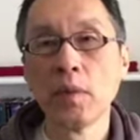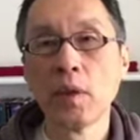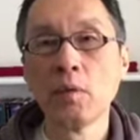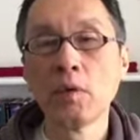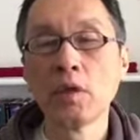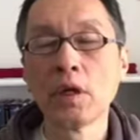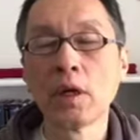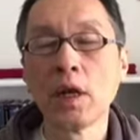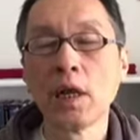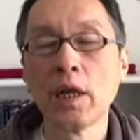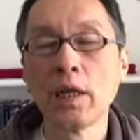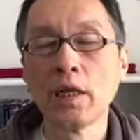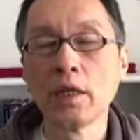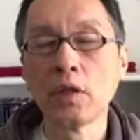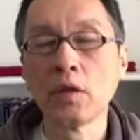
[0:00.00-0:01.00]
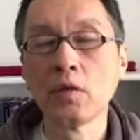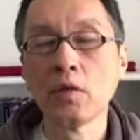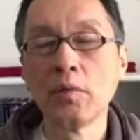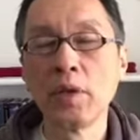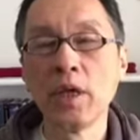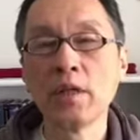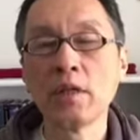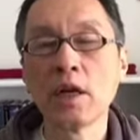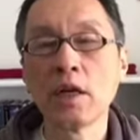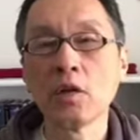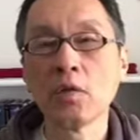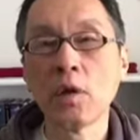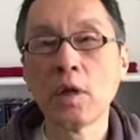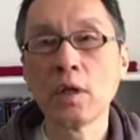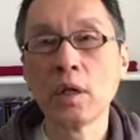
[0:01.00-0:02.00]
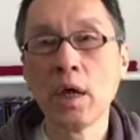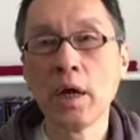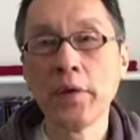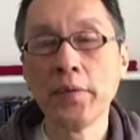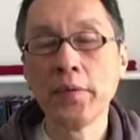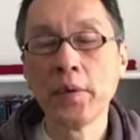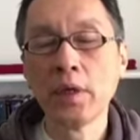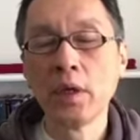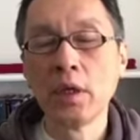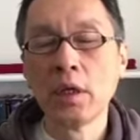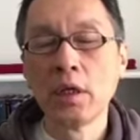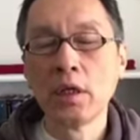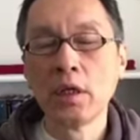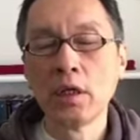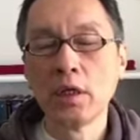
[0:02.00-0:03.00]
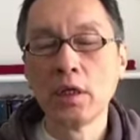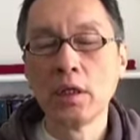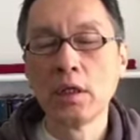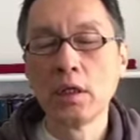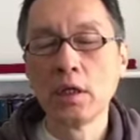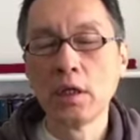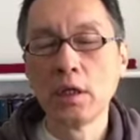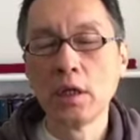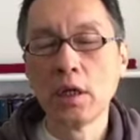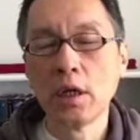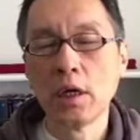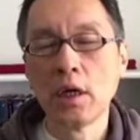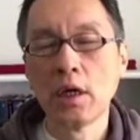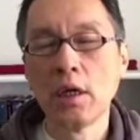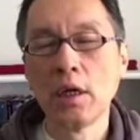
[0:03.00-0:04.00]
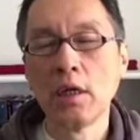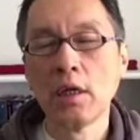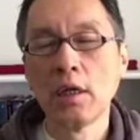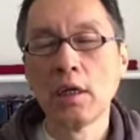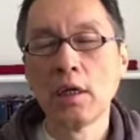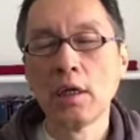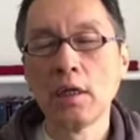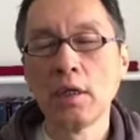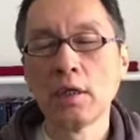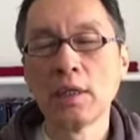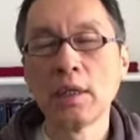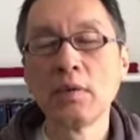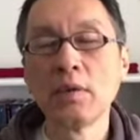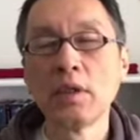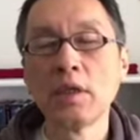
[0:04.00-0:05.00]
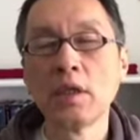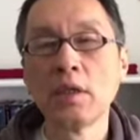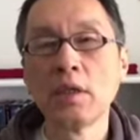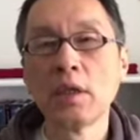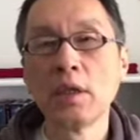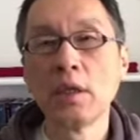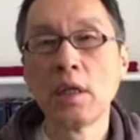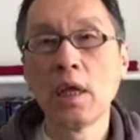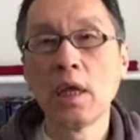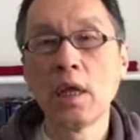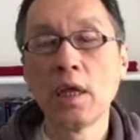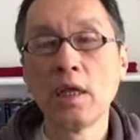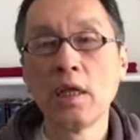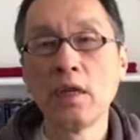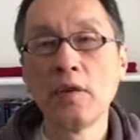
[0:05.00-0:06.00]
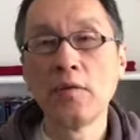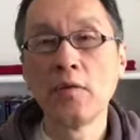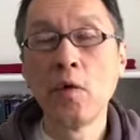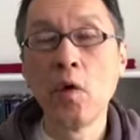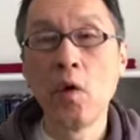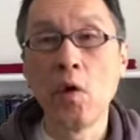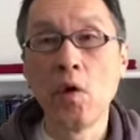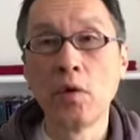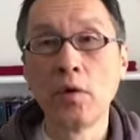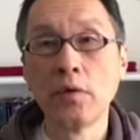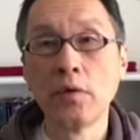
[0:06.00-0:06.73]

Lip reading: which is related to Mian Zhang Duanda in the 1784.